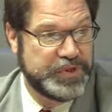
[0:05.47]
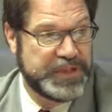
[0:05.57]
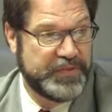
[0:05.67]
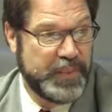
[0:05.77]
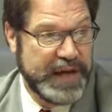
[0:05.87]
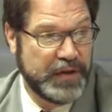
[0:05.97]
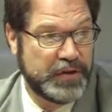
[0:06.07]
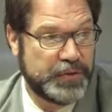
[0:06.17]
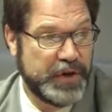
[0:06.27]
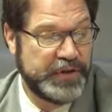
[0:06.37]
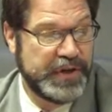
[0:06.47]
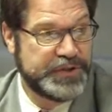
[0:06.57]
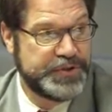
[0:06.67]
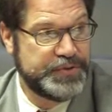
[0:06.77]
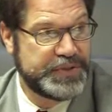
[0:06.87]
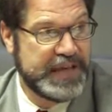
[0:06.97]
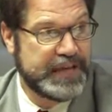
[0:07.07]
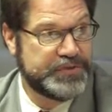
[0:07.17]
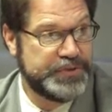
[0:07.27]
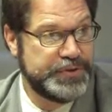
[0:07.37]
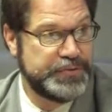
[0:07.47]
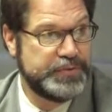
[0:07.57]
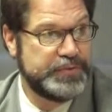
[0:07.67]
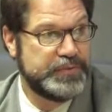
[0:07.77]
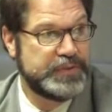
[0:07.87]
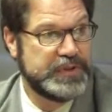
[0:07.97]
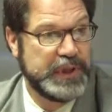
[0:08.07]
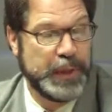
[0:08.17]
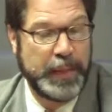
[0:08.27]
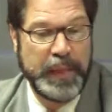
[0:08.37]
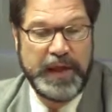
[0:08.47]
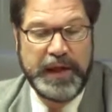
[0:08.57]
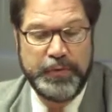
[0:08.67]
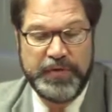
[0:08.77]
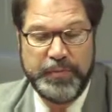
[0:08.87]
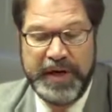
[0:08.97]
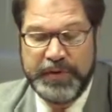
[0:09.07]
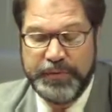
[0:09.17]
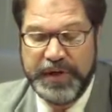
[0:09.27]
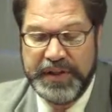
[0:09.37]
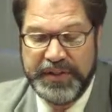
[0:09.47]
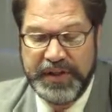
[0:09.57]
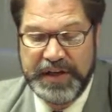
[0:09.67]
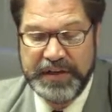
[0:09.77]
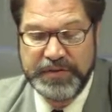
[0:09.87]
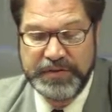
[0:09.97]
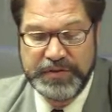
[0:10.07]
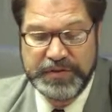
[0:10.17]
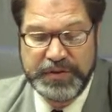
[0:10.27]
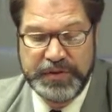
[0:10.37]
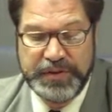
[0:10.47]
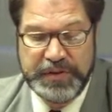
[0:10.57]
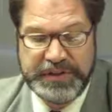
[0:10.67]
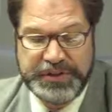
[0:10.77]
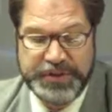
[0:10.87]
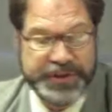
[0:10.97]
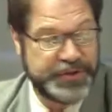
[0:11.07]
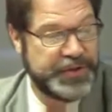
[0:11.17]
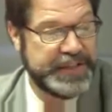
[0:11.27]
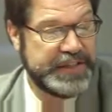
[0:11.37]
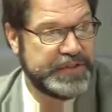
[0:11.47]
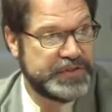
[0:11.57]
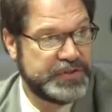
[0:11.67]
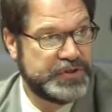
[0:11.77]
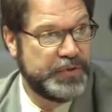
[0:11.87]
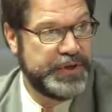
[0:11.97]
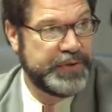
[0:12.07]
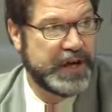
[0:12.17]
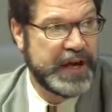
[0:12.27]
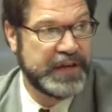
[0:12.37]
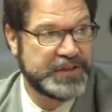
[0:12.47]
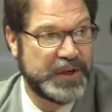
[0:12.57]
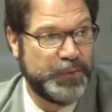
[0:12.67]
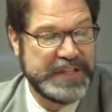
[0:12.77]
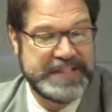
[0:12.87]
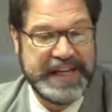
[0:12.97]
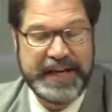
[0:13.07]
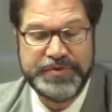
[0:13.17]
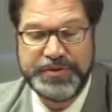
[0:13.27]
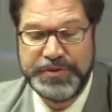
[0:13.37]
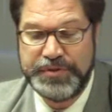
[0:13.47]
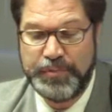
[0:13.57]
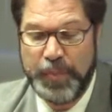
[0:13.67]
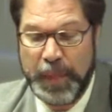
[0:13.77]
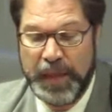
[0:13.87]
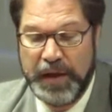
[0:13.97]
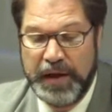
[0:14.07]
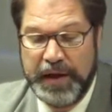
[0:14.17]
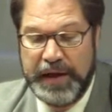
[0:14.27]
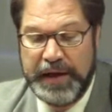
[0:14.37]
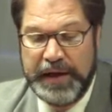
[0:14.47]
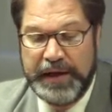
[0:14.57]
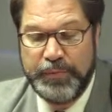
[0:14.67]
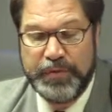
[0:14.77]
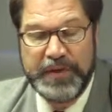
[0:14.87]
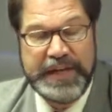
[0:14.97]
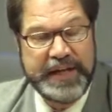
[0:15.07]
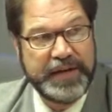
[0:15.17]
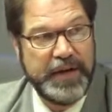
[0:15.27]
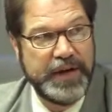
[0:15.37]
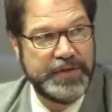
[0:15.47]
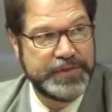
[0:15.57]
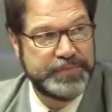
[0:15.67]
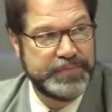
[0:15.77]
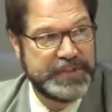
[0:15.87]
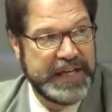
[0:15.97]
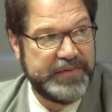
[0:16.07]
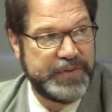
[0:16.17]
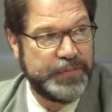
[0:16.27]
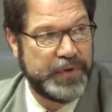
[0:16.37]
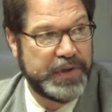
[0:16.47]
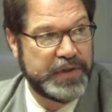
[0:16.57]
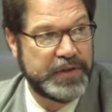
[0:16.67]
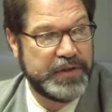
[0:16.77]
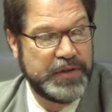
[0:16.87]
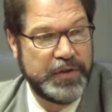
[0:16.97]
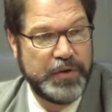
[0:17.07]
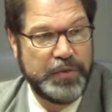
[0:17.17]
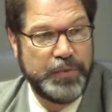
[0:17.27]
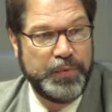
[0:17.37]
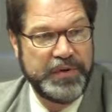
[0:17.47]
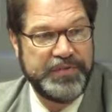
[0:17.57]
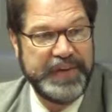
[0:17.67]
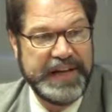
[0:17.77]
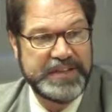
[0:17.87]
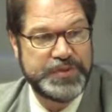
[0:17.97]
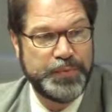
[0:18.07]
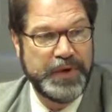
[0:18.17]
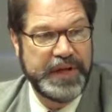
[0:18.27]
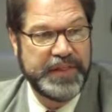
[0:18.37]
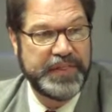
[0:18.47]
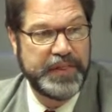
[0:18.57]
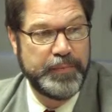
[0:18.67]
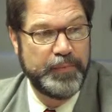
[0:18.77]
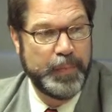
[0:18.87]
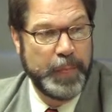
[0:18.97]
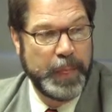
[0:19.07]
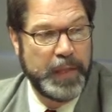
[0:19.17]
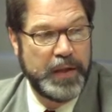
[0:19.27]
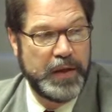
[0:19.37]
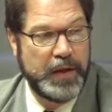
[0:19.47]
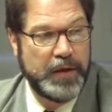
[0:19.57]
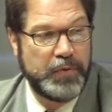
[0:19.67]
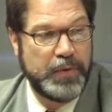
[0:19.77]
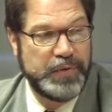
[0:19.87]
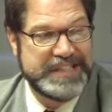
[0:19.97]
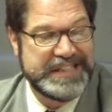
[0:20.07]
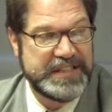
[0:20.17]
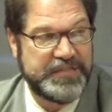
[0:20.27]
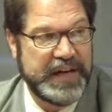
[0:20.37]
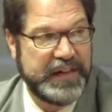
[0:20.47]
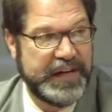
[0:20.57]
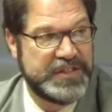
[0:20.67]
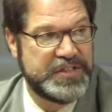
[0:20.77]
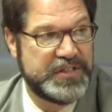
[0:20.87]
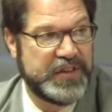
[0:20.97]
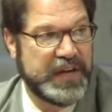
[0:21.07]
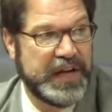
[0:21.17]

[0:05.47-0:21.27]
Sheriff Michael Carona on Tuesday afternoon, and we've met with uh, District Attorney Tony Rackauckas on Wednesday afternoon. And we're in that conundrum, David, where we're faced with what we see as violations of the